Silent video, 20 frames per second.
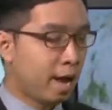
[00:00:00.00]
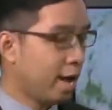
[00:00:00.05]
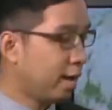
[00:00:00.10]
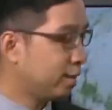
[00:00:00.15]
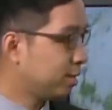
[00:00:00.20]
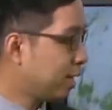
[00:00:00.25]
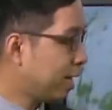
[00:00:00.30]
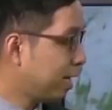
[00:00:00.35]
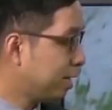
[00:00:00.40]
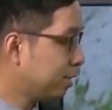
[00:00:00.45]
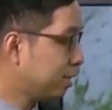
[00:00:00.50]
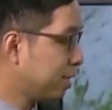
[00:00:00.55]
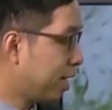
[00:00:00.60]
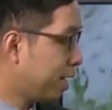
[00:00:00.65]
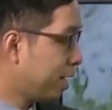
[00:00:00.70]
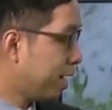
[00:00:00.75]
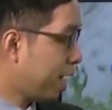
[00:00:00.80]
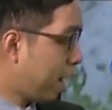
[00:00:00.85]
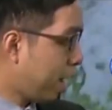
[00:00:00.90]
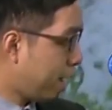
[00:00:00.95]
At 8
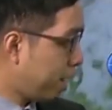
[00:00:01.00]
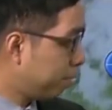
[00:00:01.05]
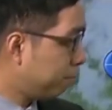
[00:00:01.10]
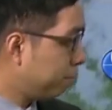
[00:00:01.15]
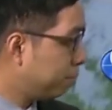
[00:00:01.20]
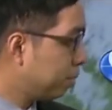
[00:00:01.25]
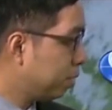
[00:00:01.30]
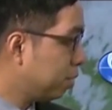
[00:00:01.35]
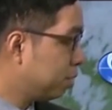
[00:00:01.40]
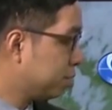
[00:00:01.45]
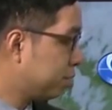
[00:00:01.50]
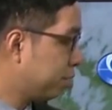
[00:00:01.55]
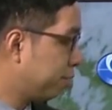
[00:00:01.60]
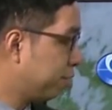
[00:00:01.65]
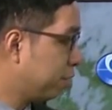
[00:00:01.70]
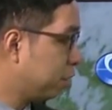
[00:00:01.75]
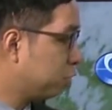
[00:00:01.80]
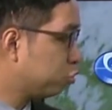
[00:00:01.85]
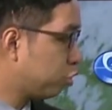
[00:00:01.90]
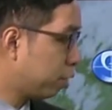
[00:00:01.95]
a.m.,
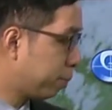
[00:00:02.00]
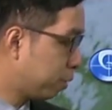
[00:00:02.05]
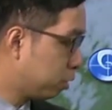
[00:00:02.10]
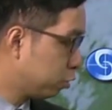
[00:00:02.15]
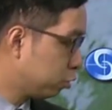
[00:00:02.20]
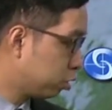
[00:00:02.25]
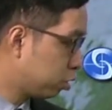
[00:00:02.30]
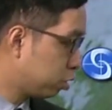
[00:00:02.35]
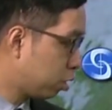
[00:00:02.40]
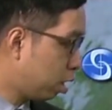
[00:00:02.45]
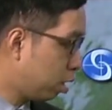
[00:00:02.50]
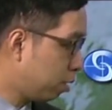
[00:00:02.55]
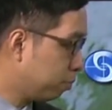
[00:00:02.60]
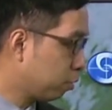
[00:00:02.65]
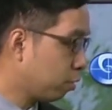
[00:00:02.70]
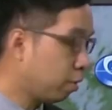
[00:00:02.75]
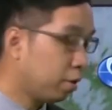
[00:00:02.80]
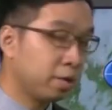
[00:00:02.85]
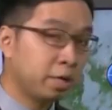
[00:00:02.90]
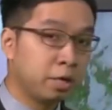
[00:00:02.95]
severe Tropical
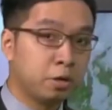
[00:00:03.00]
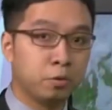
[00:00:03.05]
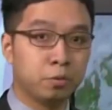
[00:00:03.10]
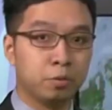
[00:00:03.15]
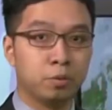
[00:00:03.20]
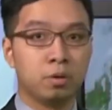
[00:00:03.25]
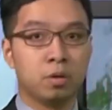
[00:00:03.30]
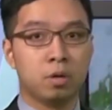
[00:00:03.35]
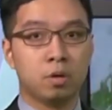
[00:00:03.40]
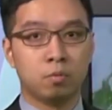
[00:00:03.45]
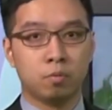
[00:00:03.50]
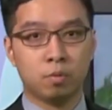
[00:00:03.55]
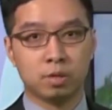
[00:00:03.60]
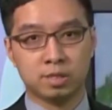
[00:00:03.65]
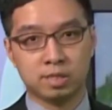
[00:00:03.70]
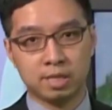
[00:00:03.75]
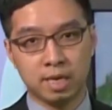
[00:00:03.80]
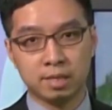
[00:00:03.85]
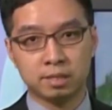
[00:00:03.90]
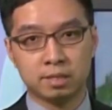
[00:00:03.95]
Storm Koilu
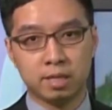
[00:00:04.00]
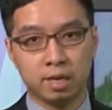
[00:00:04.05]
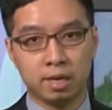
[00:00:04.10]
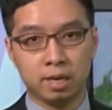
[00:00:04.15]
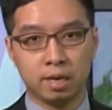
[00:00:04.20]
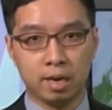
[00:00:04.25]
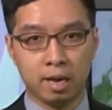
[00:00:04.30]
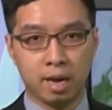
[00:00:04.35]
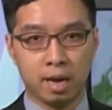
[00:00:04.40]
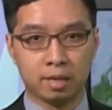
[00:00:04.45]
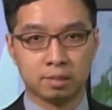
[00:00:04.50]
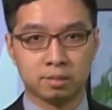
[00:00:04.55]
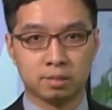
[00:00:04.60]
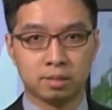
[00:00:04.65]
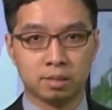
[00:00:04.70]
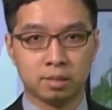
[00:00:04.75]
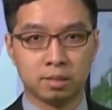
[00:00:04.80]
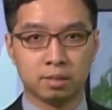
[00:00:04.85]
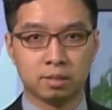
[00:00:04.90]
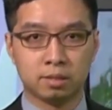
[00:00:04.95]
was centered
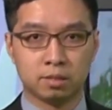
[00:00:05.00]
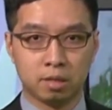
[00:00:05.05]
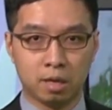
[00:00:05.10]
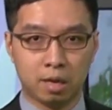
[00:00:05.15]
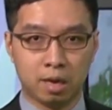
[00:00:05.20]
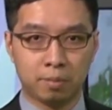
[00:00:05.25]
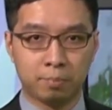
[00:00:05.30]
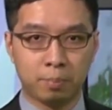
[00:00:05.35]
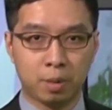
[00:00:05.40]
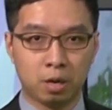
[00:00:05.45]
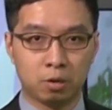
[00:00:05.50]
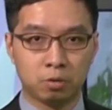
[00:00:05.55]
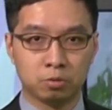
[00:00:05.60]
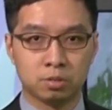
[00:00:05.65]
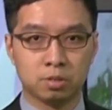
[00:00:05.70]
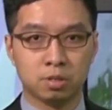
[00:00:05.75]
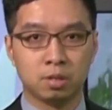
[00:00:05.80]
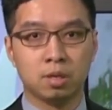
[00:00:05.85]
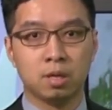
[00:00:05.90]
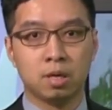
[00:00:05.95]
at
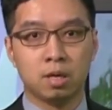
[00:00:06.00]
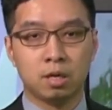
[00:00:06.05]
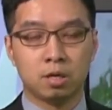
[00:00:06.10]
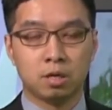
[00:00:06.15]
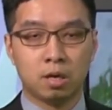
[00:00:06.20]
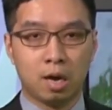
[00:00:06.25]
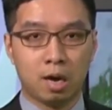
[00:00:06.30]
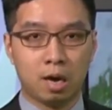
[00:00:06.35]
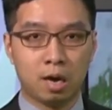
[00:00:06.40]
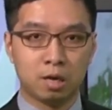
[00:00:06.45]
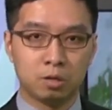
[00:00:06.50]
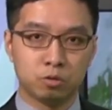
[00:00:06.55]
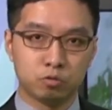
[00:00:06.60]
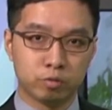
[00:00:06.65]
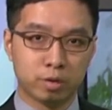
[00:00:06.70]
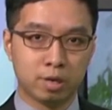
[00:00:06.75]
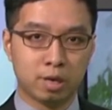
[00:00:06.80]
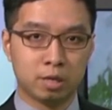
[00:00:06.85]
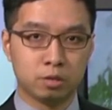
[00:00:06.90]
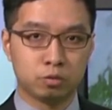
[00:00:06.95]
about
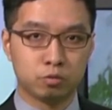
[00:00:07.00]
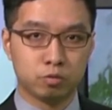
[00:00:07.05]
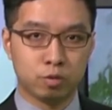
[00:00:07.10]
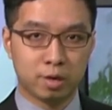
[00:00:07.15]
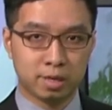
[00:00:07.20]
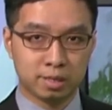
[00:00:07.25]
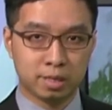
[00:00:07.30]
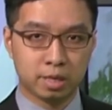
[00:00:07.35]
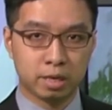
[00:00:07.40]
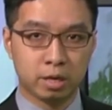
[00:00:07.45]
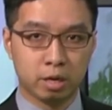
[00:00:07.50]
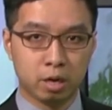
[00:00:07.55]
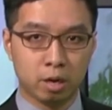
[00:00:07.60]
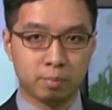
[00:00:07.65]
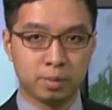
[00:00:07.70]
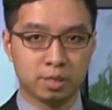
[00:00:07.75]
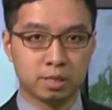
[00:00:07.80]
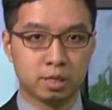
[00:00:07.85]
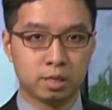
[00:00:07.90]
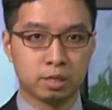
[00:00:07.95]
120
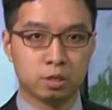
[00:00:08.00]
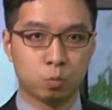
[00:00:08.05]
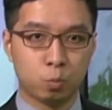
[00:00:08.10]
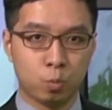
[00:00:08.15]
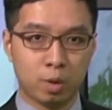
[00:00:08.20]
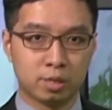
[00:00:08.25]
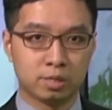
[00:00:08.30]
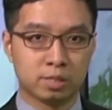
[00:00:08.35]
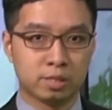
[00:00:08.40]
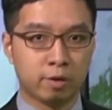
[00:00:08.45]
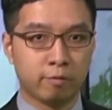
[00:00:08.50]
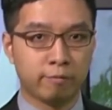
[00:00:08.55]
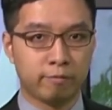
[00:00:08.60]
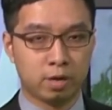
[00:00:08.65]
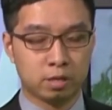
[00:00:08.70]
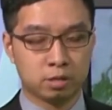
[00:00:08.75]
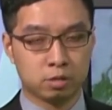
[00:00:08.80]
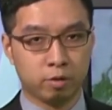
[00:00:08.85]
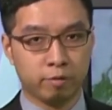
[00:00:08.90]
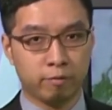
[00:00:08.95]
kilometers
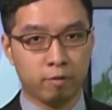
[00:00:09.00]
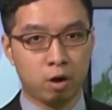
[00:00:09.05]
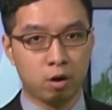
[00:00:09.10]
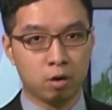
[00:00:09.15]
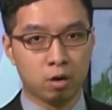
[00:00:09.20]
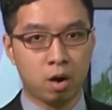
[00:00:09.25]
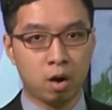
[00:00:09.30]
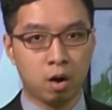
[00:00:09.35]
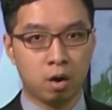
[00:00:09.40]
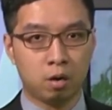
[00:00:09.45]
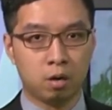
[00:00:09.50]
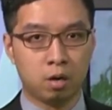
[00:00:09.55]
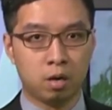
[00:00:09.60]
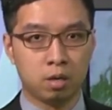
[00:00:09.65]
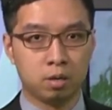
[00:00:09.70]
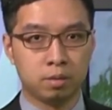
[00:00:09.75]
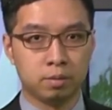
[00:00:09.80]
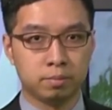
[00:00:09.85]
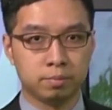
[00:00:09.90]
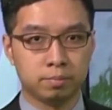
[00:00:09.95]
west-southwest of Hong
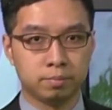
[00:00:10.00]
Kong.